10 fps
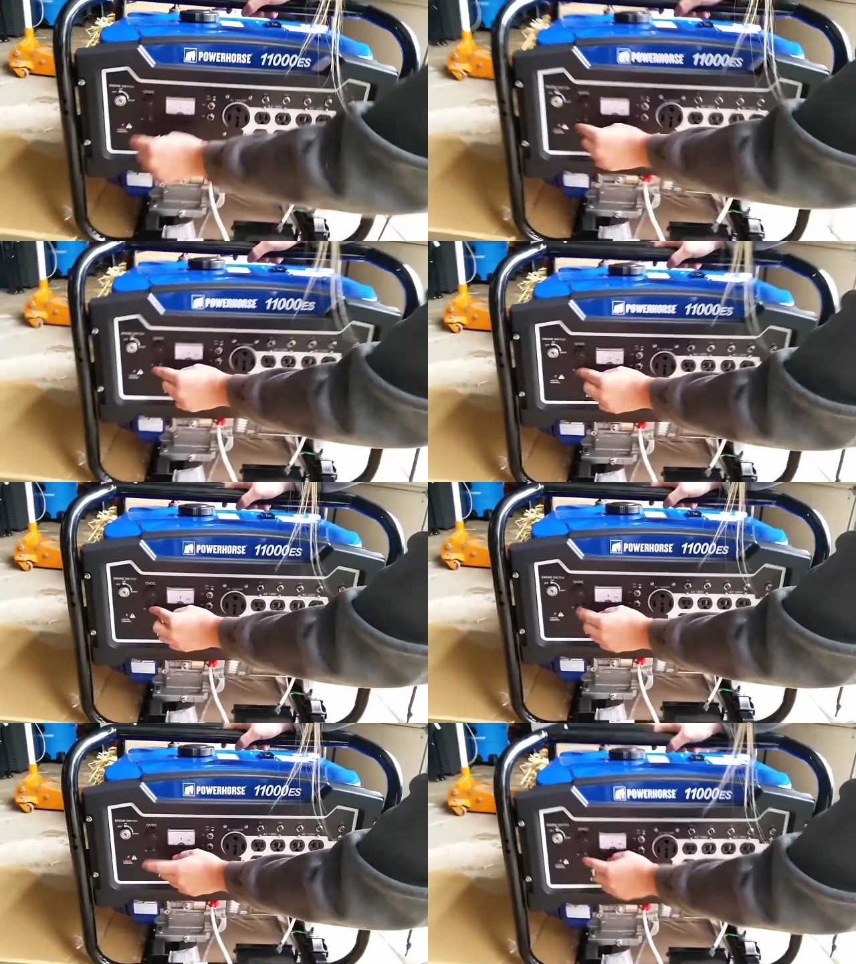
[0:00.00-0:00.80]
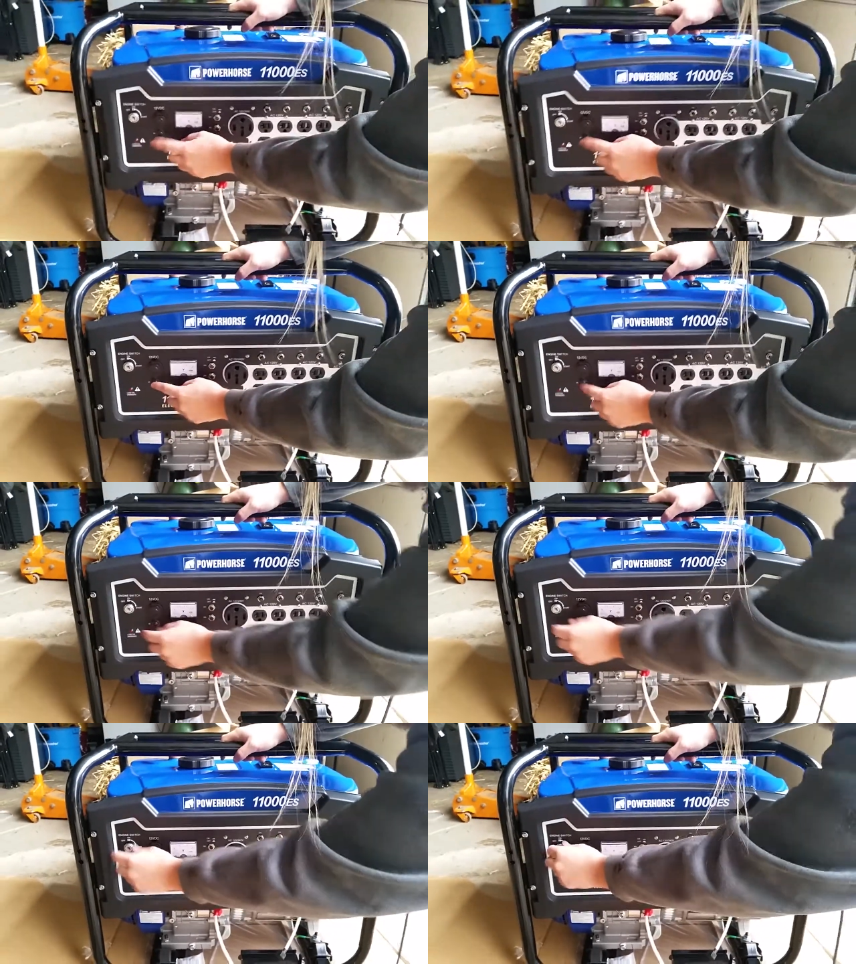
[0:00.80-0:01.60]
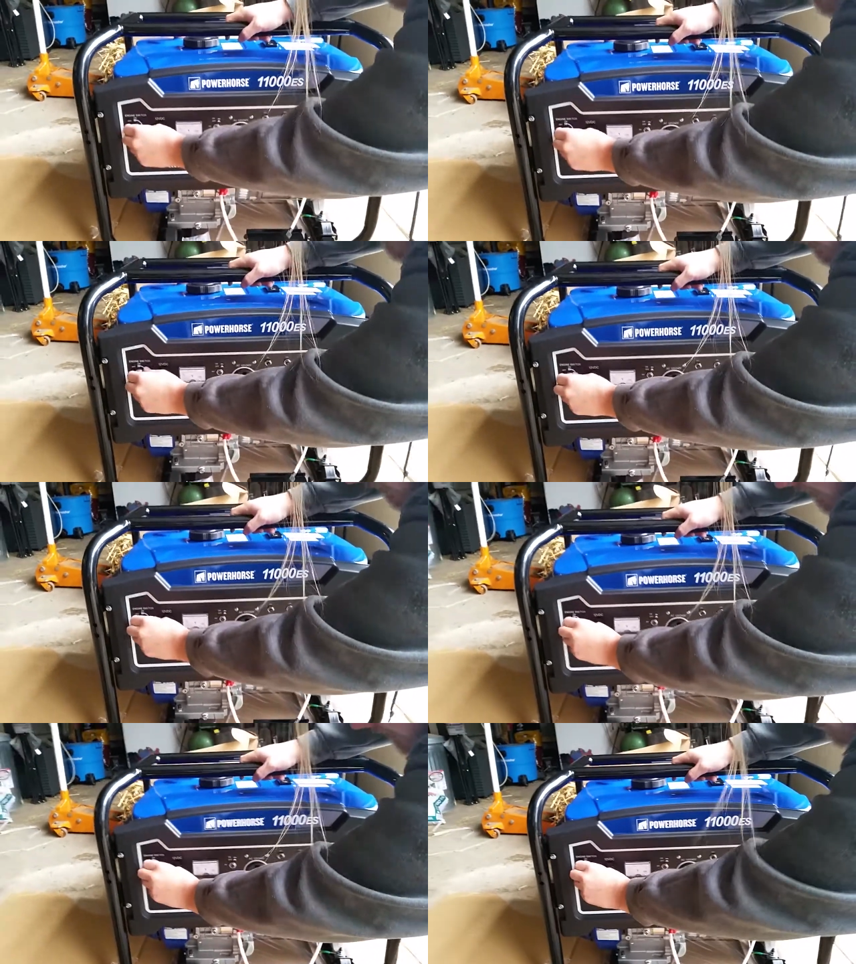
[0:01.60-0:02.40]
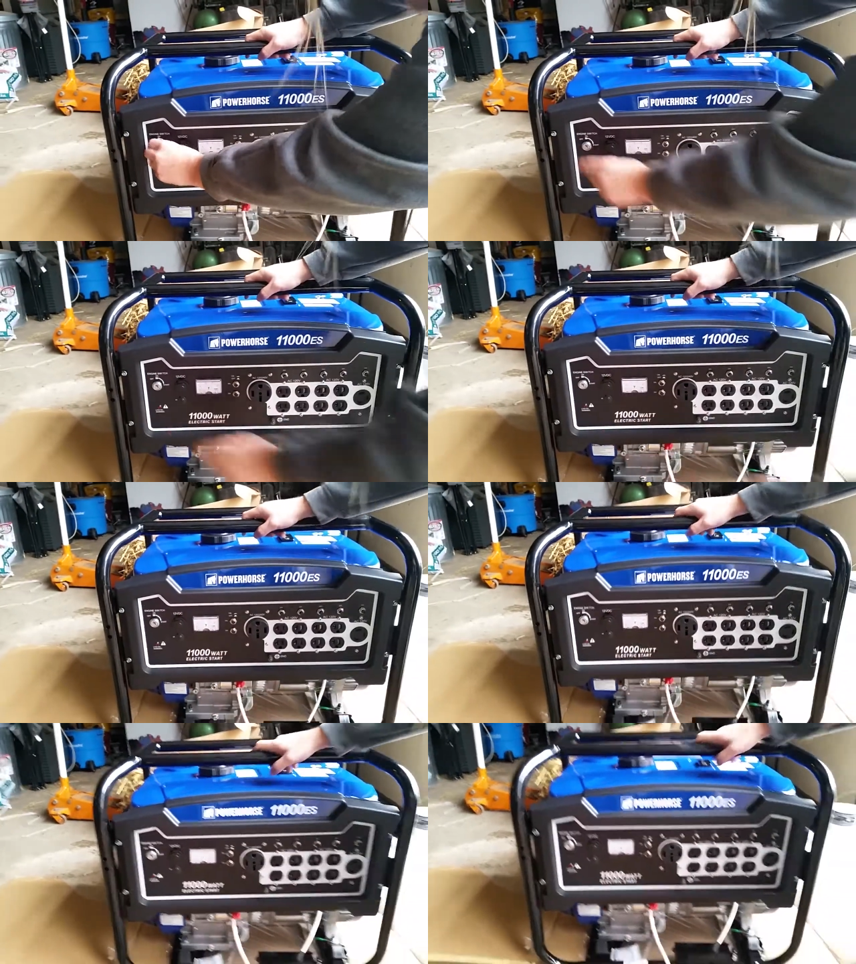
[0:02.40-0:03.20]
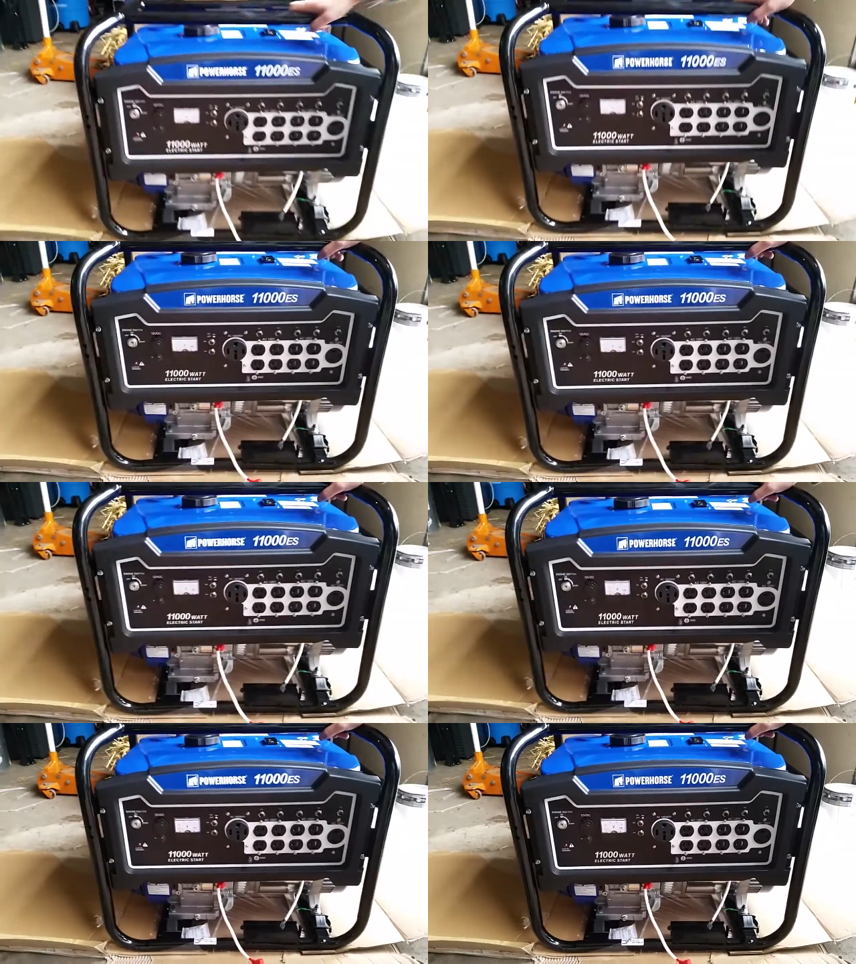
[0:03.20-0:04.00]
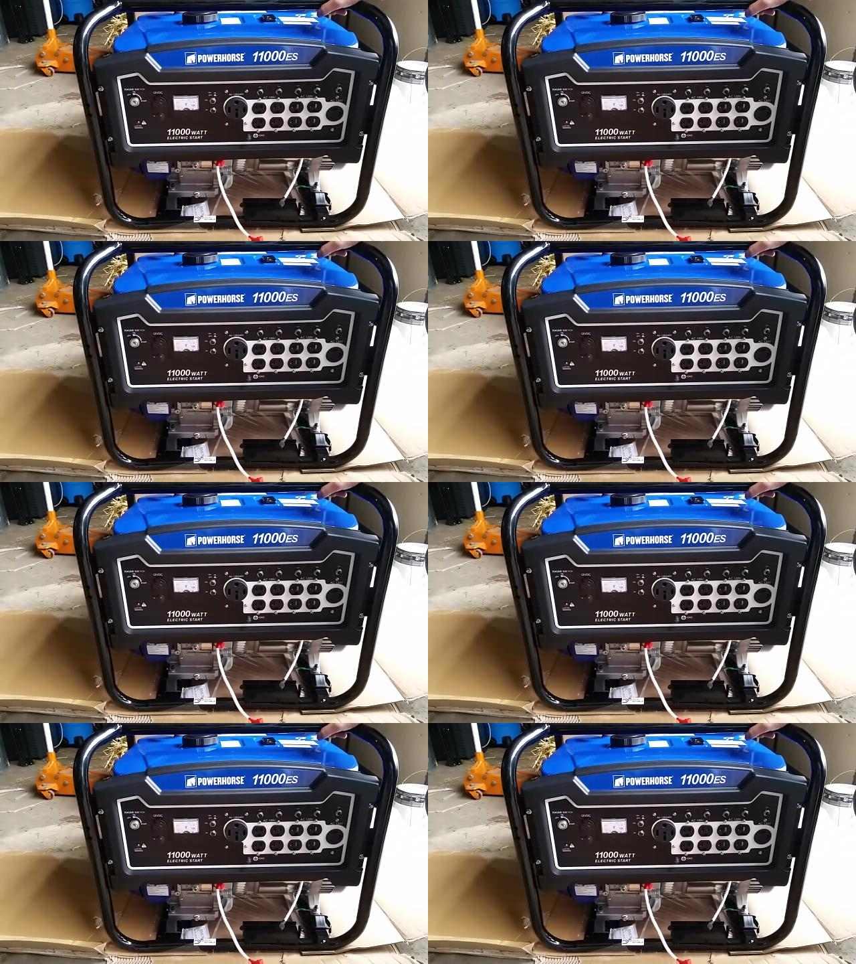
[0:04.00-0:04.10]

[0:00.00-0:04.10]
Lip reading: [unreadable: no face in view]